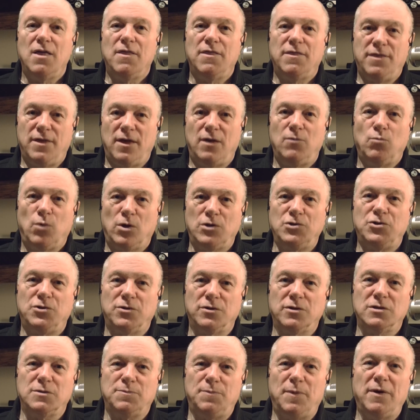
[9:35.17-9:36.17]
than what
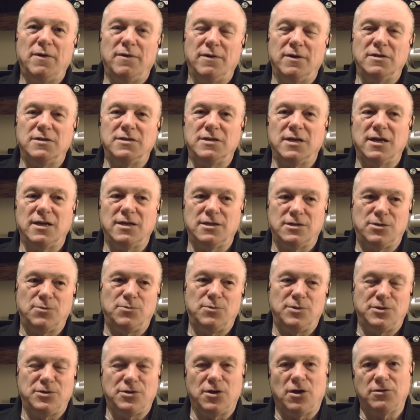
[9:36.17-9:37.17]
you're experiencing as a
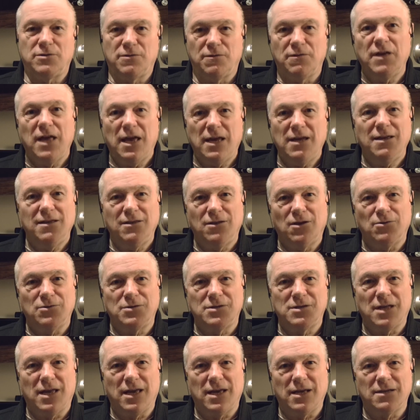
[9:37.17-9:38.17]
result of getting
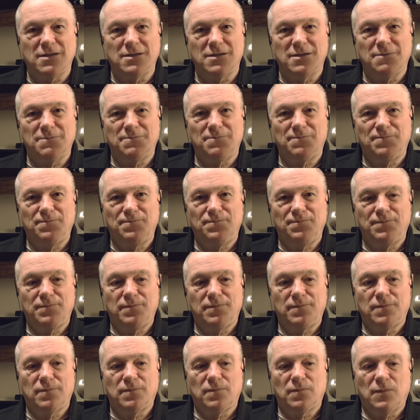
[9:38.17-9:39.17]
those things.
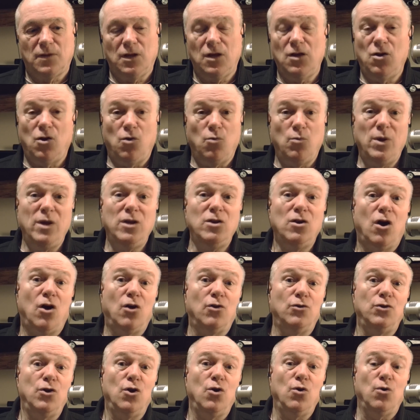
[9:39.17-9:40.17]
You know, we
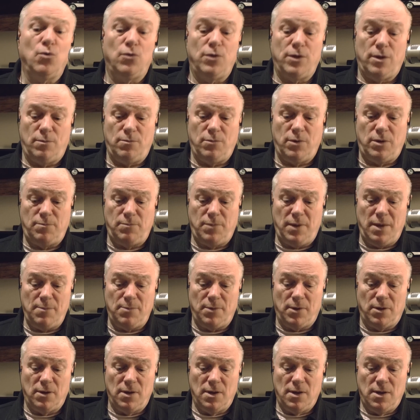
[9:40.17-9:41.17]
all know that when
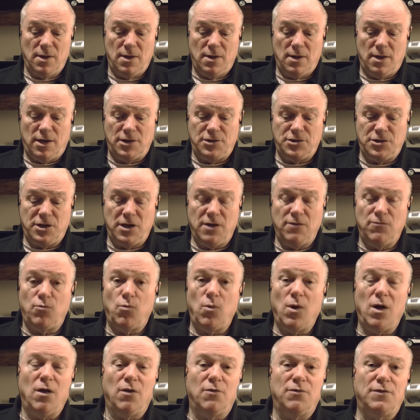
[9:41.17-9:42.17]
people achieve
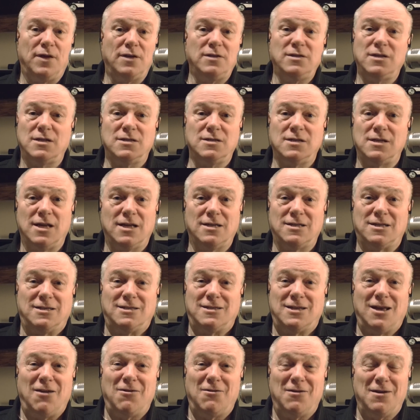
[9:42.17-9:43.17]
wealth, that doesn't
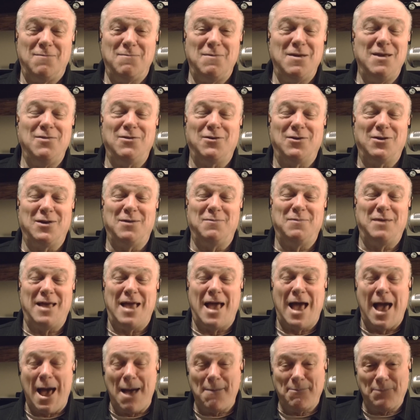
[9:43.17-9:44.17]
necessarily mean they're going to be
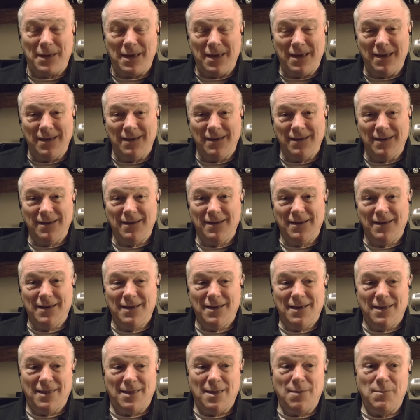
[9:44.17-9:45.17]
happy.
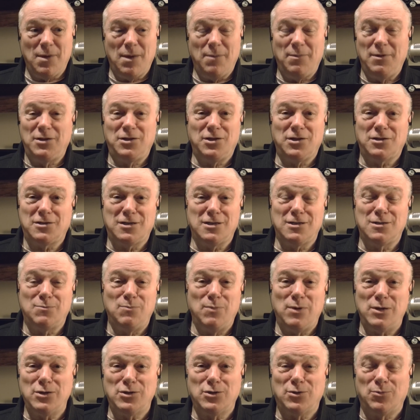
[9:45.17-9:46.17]
They may be just as
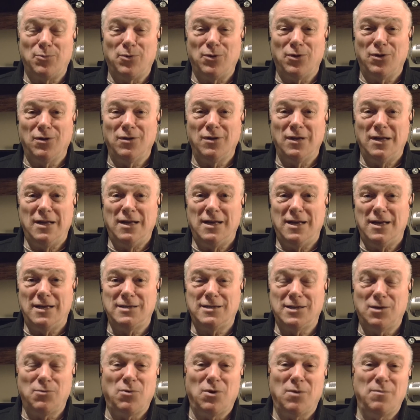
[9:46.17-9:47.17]
miserable
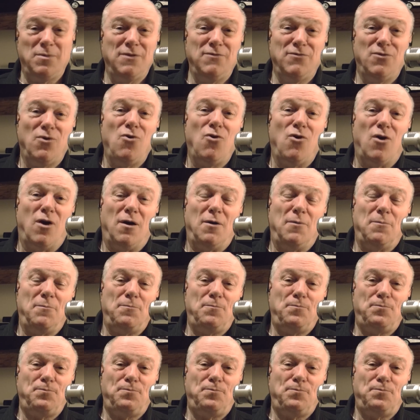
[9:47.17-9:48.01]
as they were before.